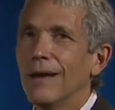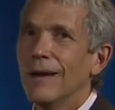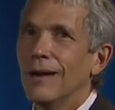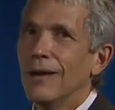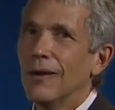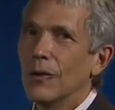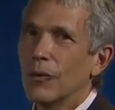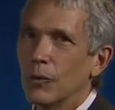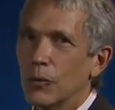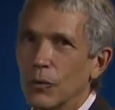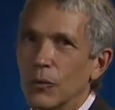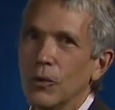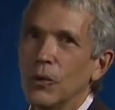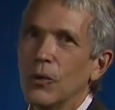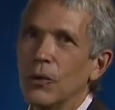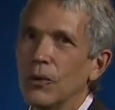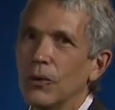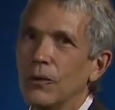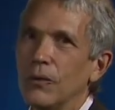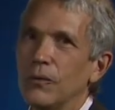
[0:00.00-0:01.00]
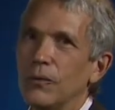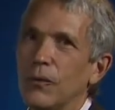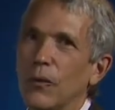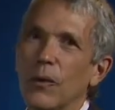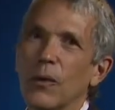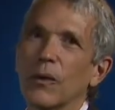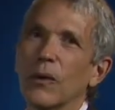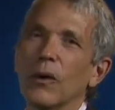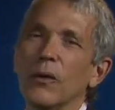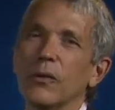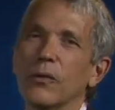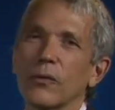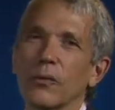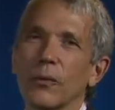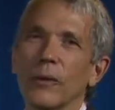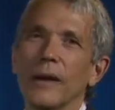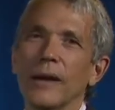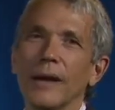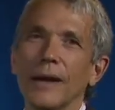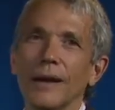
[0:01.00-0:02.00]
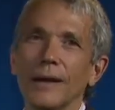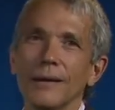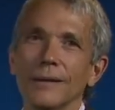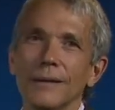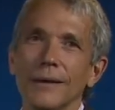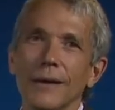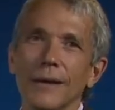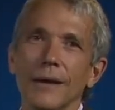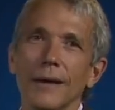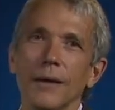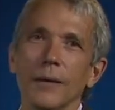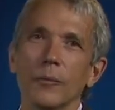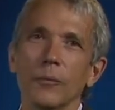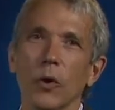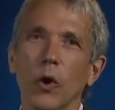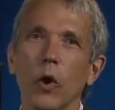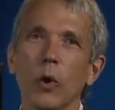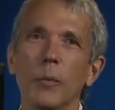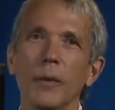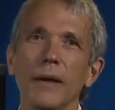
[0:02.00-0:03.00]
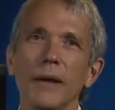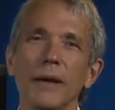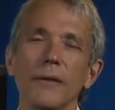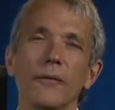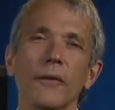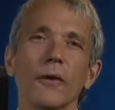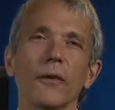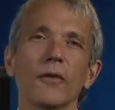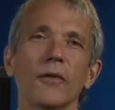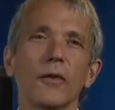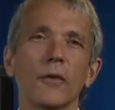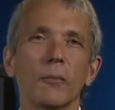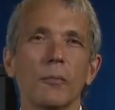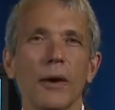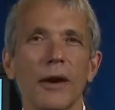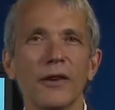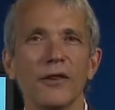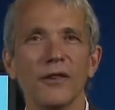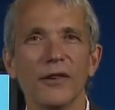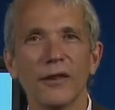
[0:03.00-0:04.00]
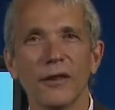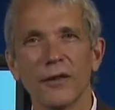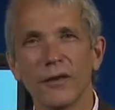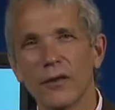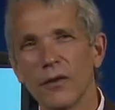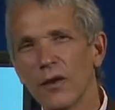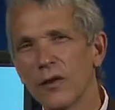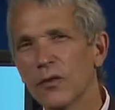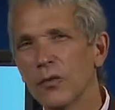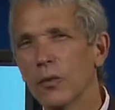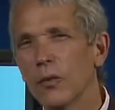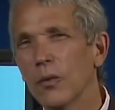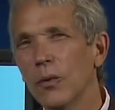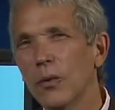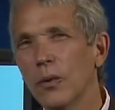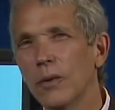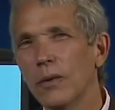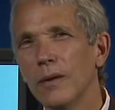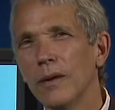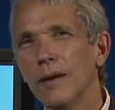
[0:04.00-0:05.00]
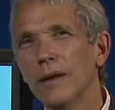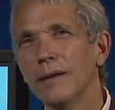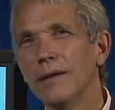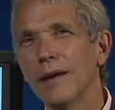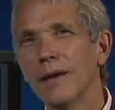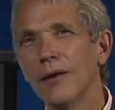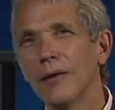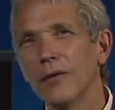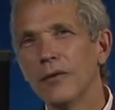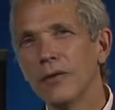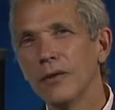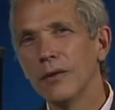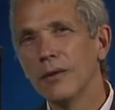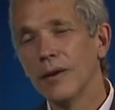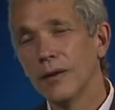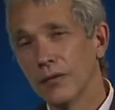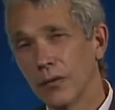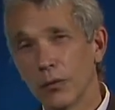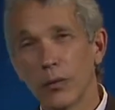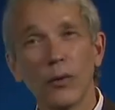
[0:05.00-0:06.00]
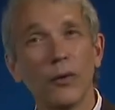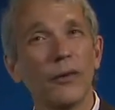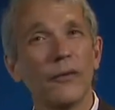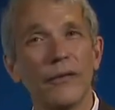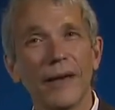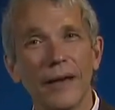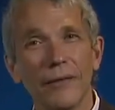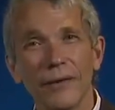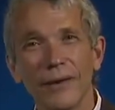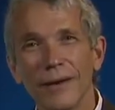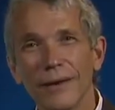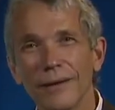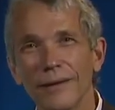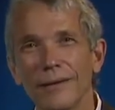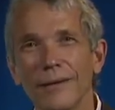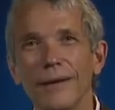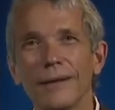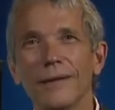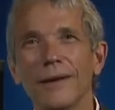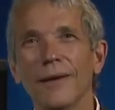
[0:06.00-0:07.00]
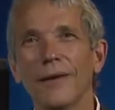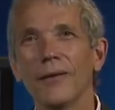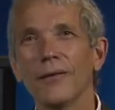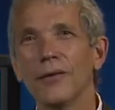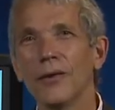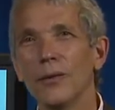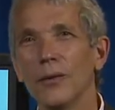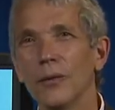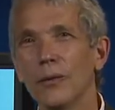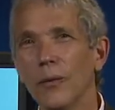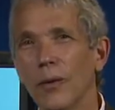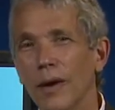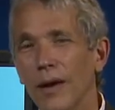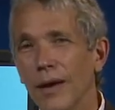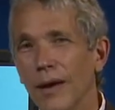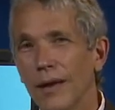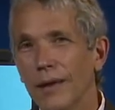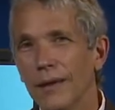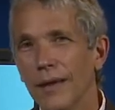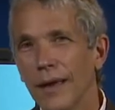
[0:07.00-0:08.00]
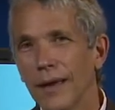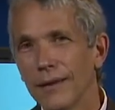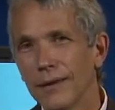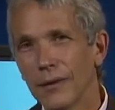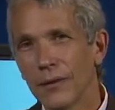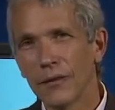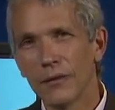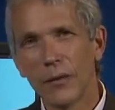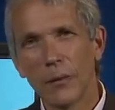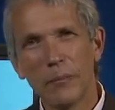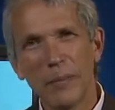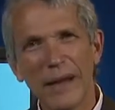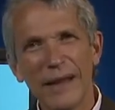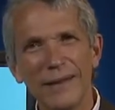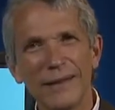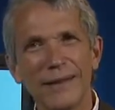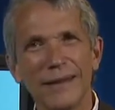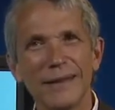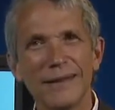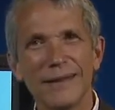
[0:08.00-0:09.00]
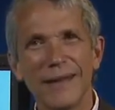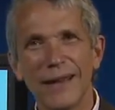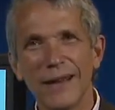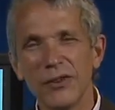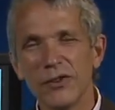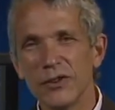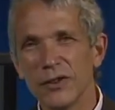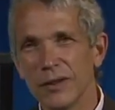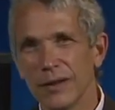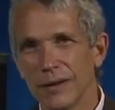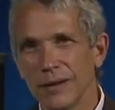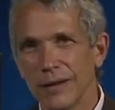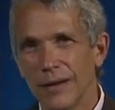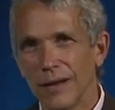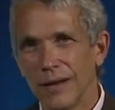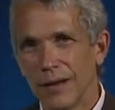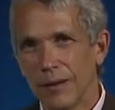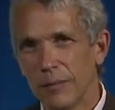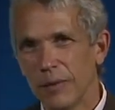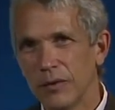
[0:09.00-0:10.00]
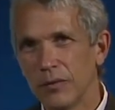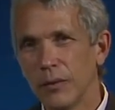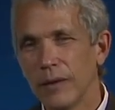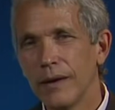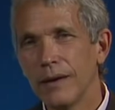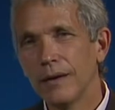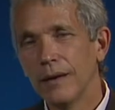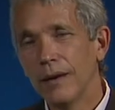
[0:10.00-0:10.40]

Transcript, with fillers: Rule 403, probity versus prejudice. This rule tells you, is a rule of evidence that tells you that there's a basic tension between